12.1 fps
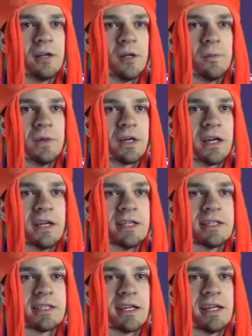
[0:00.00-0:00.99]

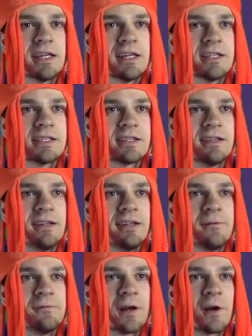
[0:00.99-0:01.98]
Because it is
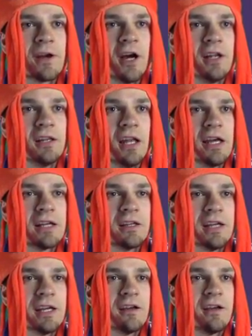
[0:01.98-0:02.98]
very
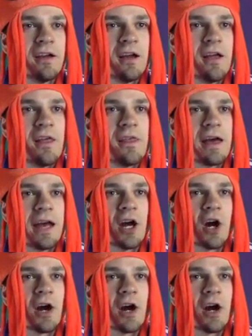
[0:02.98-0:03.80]
unlikely that our